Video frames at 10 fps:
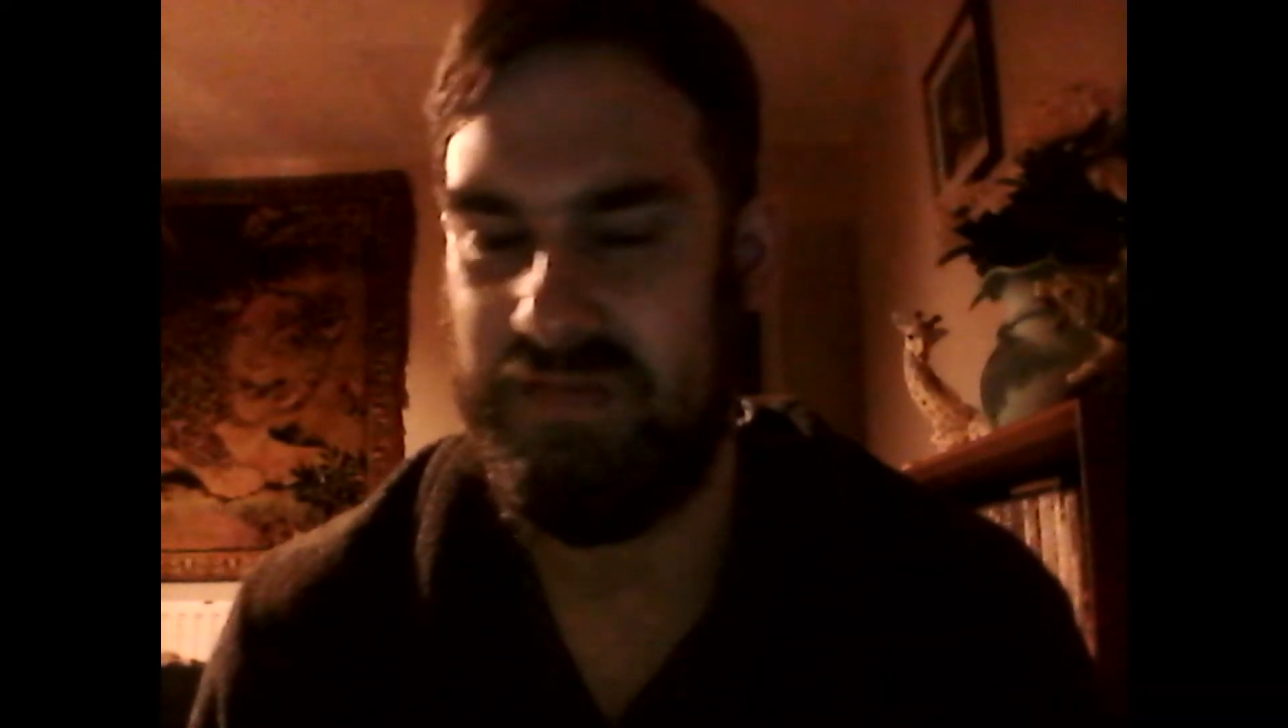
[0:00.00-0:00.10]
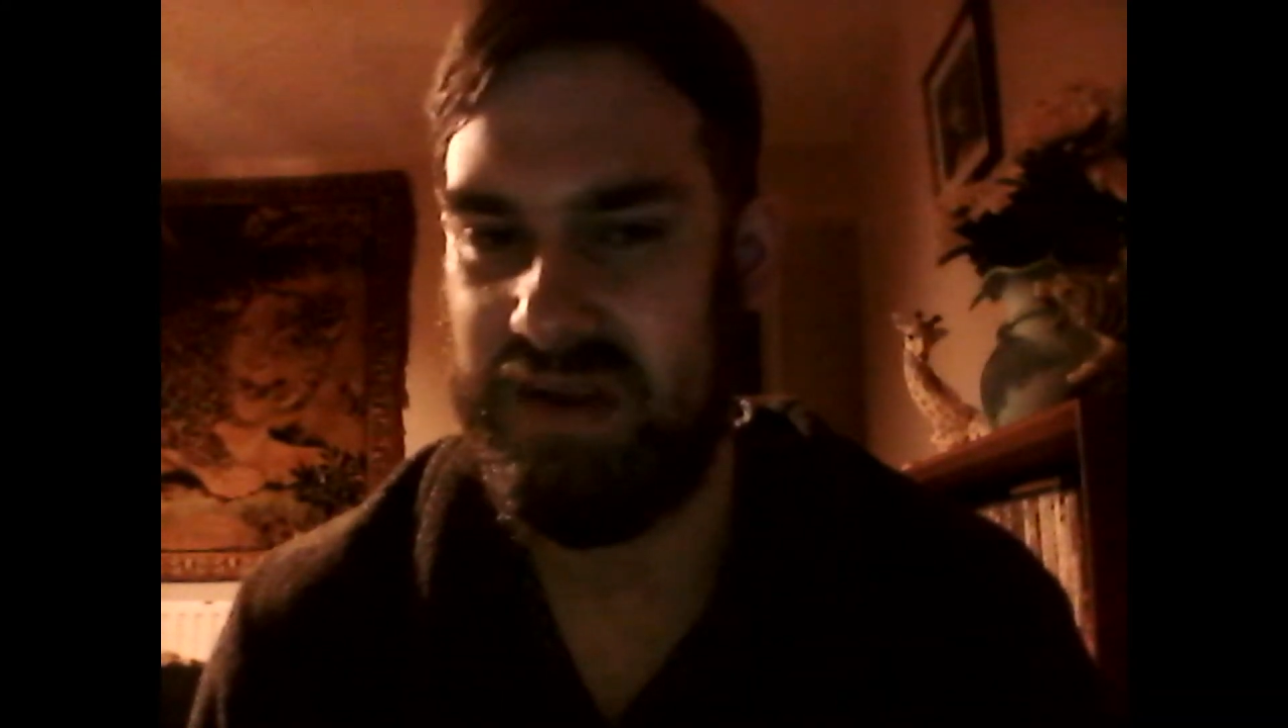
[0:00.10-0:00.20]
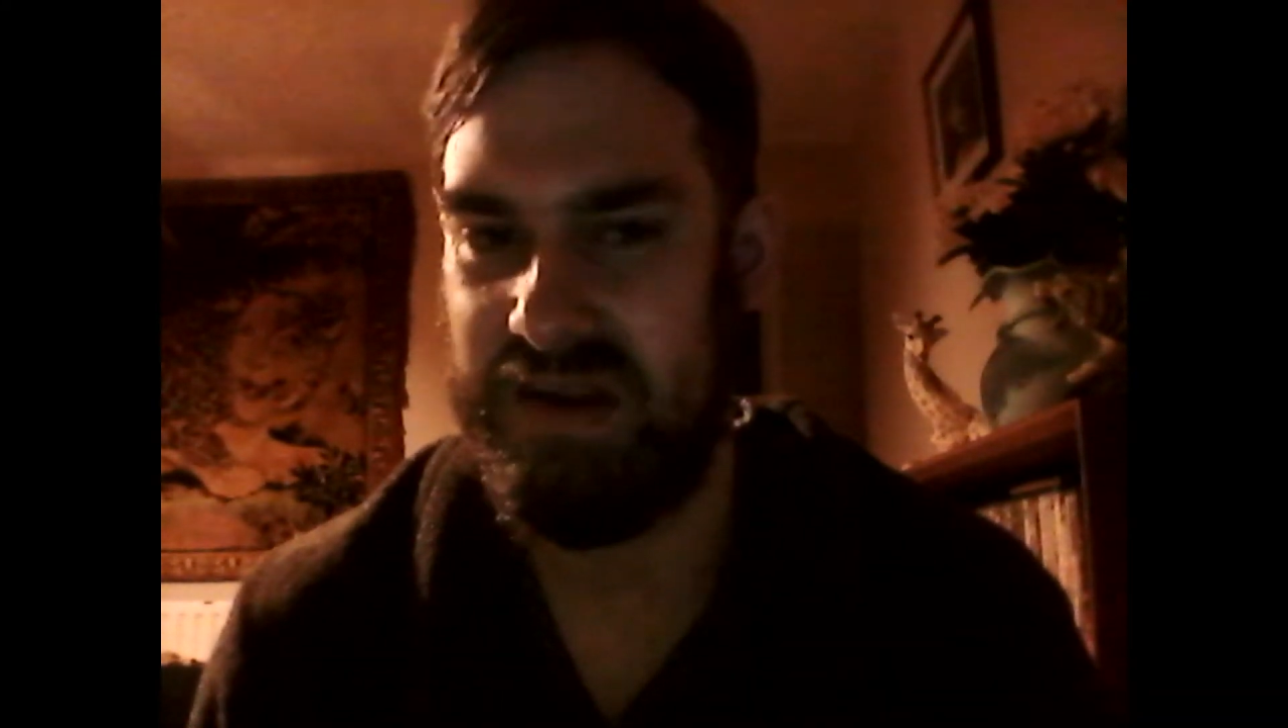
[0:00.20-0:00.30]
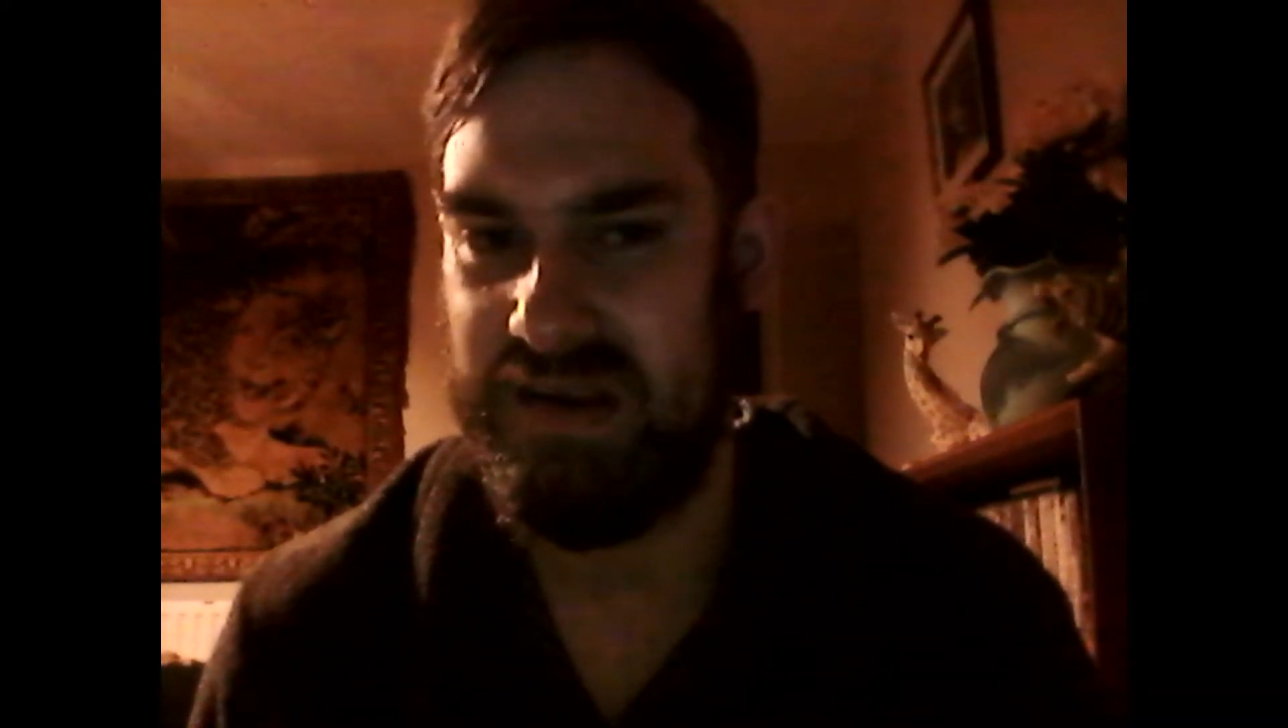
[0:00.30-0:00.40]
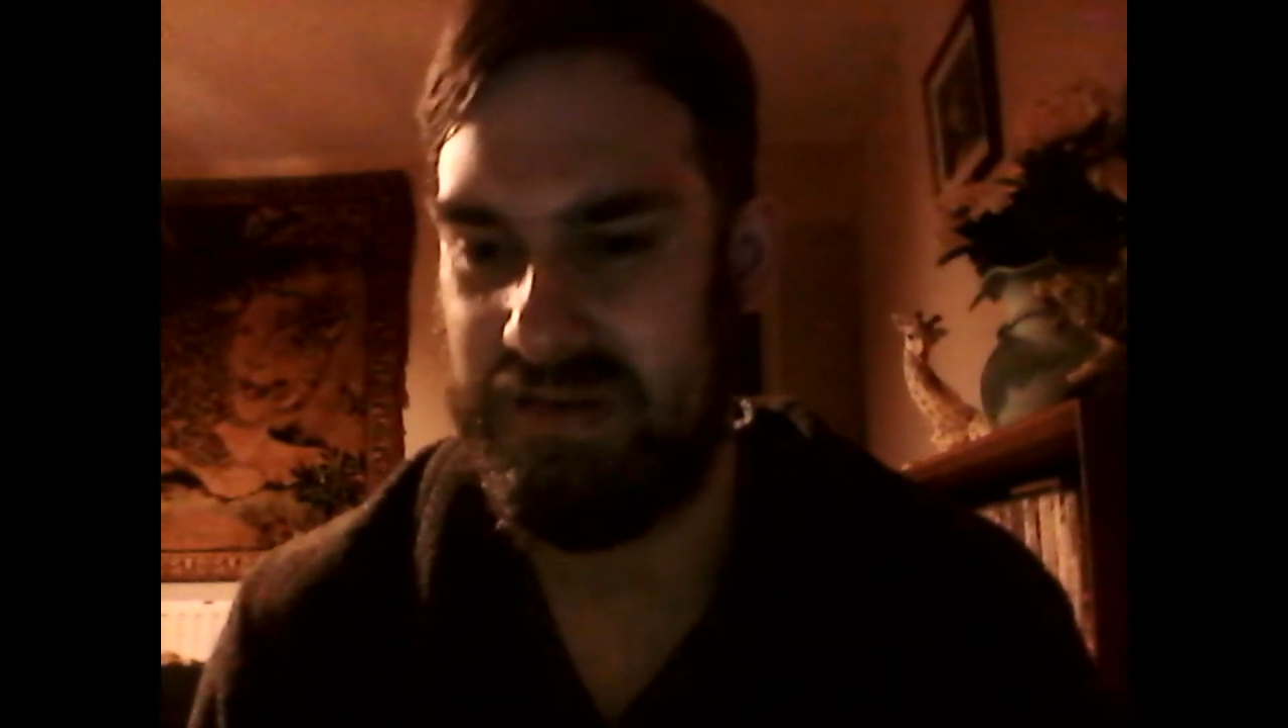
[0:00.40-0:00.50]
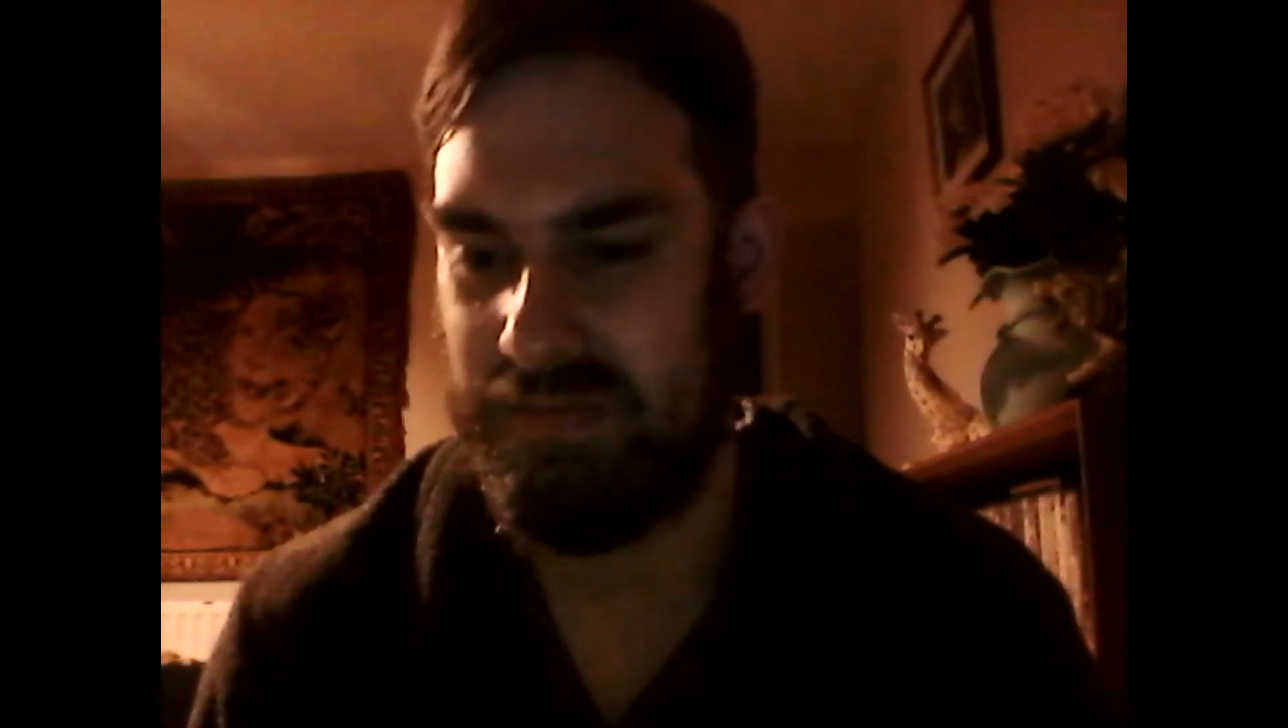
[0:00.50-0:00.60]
years